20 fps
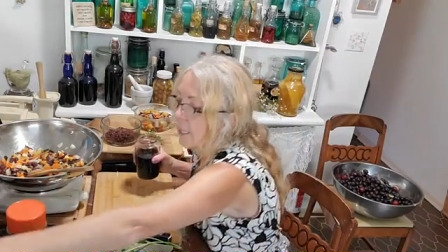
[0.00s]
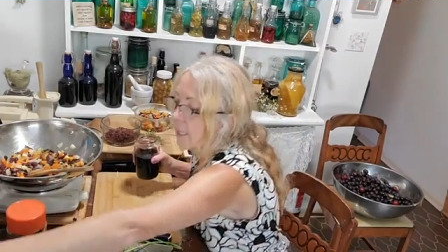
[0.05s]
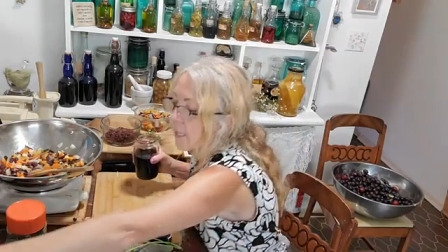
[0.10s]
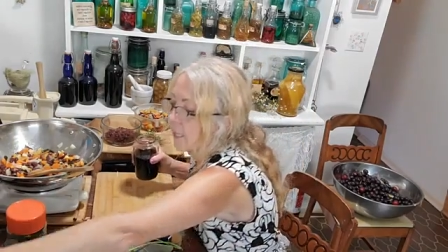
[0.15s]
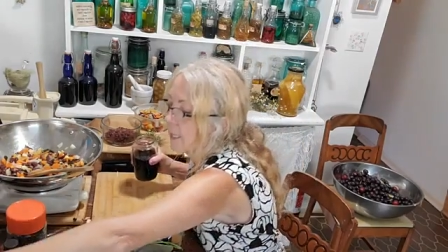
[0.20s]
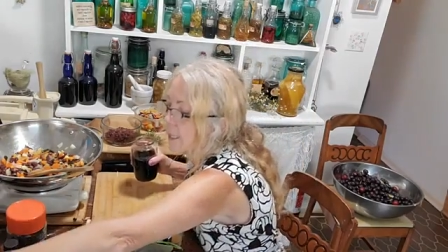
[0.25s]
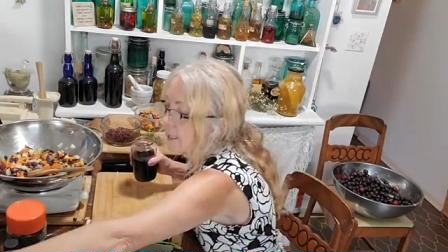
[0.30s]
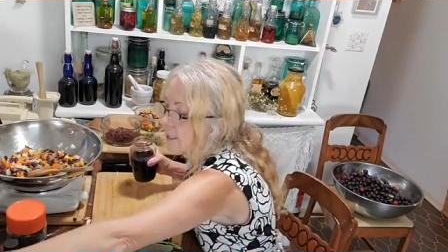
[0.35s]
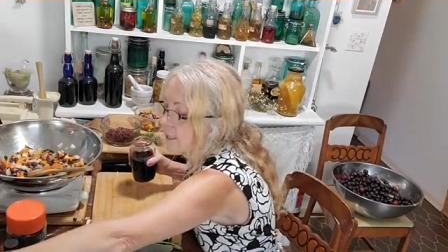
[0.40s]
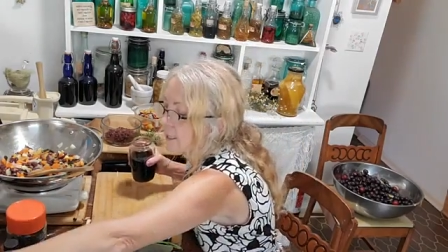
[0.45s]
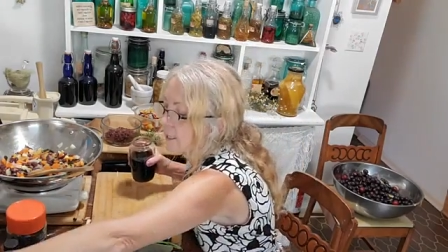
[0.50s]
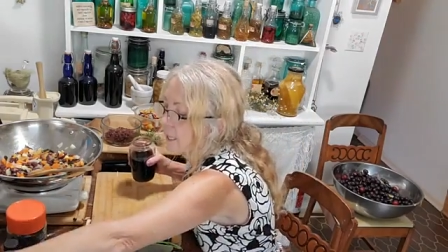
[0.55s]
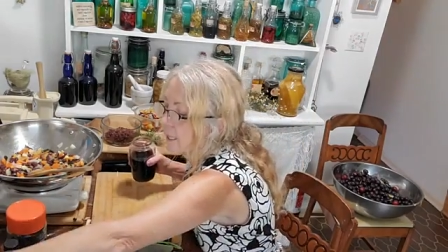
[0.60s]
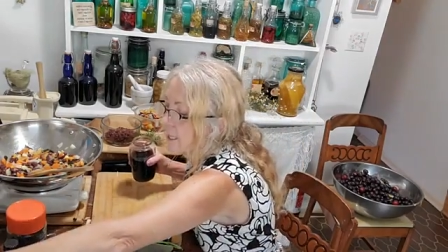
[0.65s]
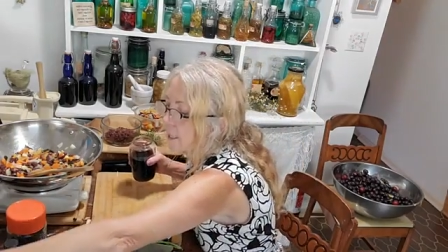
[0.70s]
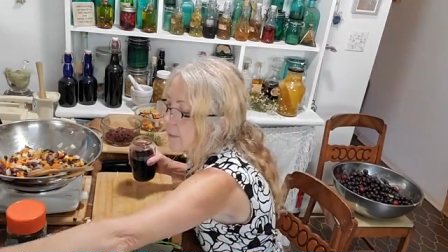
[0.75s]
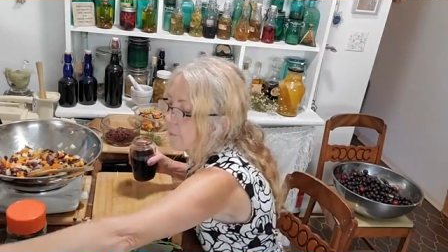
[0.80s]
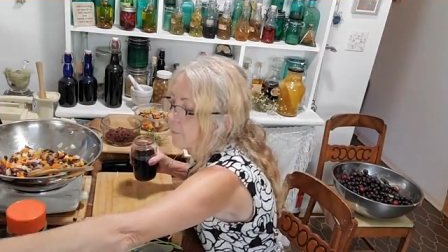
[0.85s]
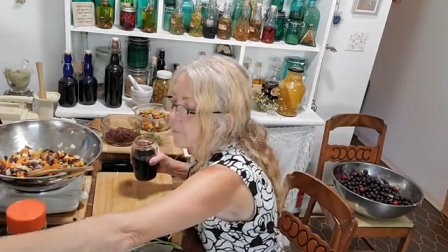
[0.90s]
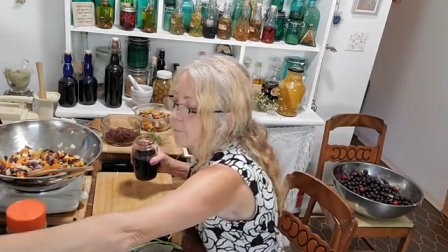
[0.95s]
And
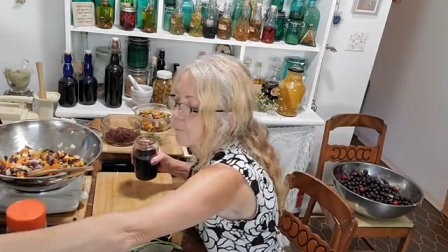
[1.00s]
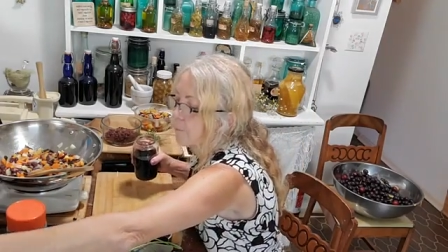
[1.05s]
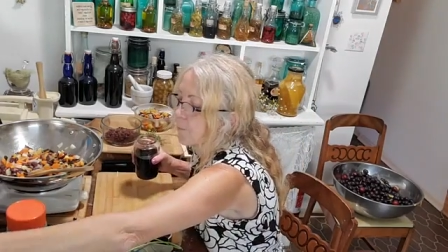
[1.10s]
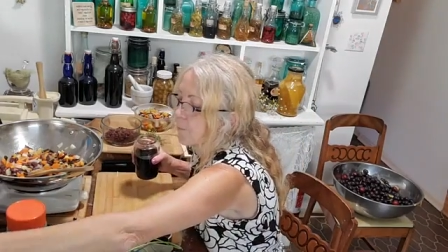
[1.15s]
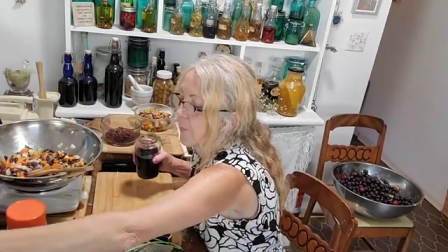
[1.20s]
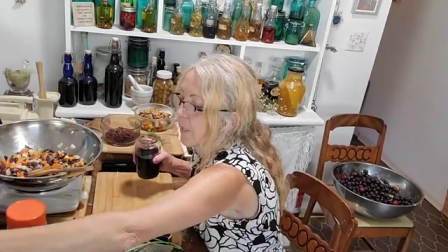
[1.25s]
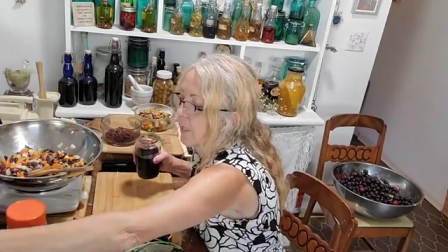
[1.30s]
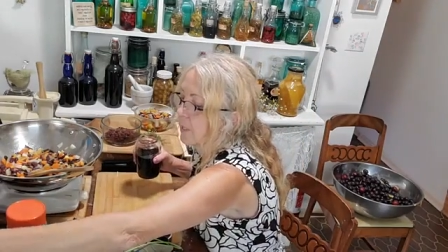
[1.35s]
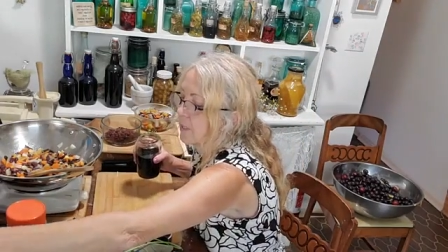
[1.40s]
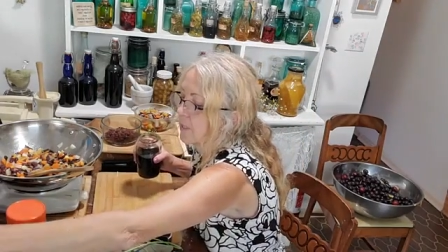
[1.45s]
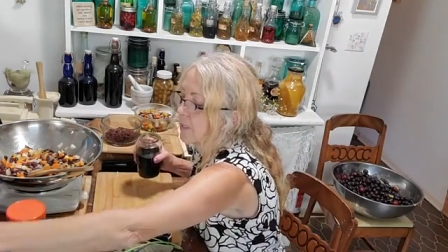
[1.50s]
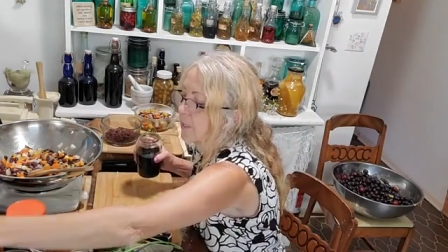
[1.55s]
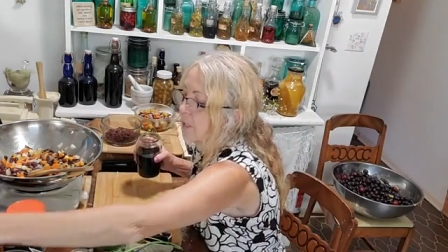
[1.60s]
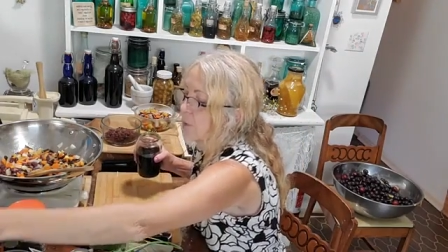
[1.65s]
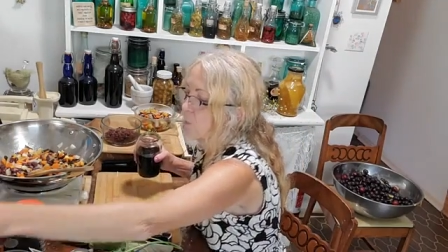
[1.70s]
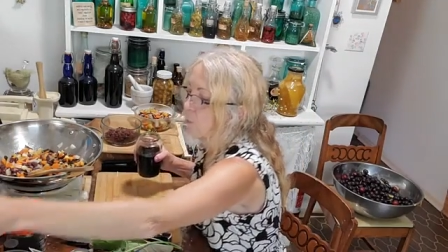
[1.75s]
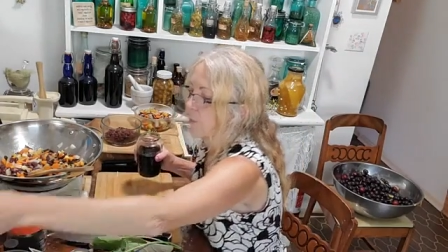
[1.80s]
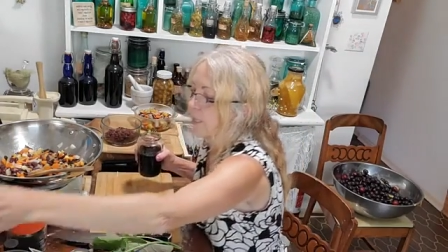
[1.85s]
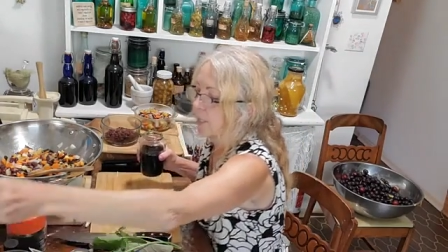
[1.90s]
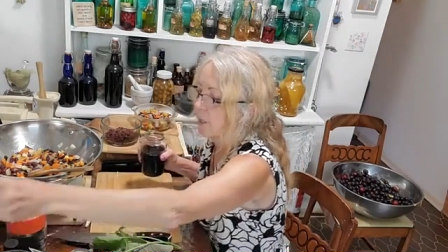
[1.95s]
so
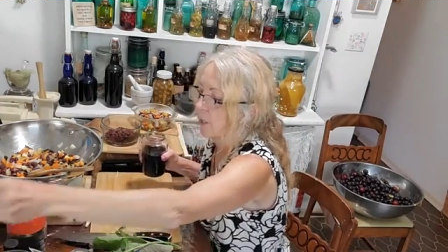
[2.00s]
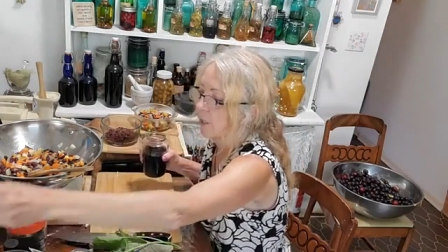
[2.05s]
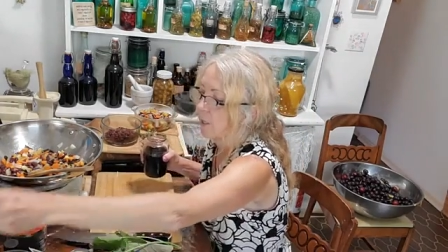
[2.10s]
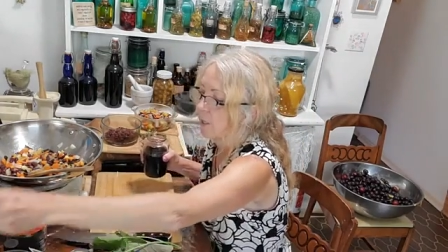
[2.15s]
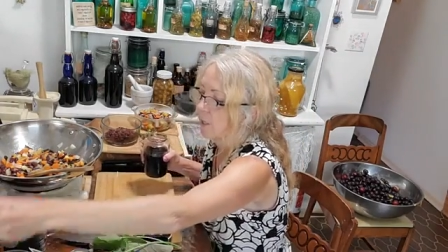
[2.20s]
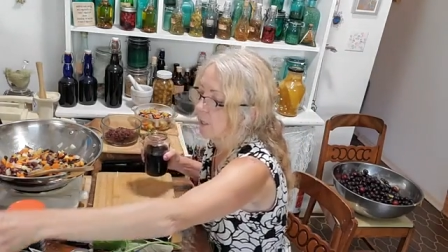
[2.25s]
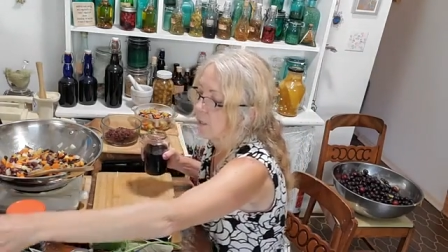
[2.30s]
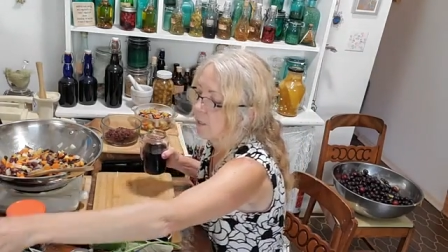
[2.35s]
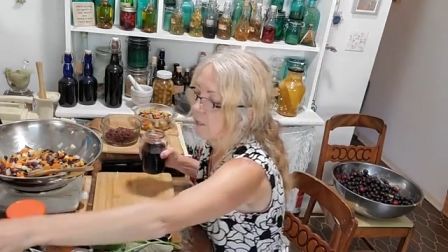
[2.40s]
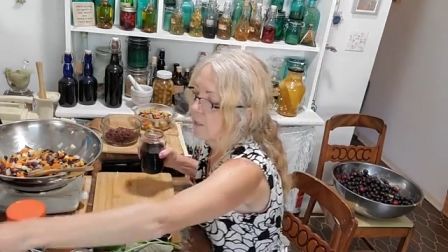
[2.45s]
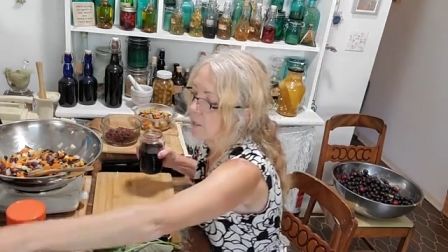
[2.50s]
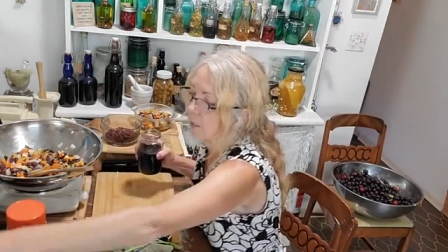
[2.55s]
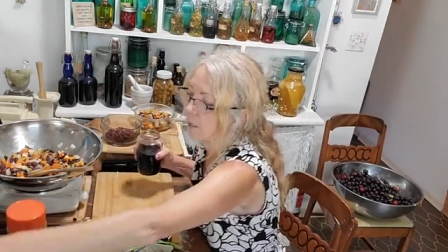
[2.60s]
we're going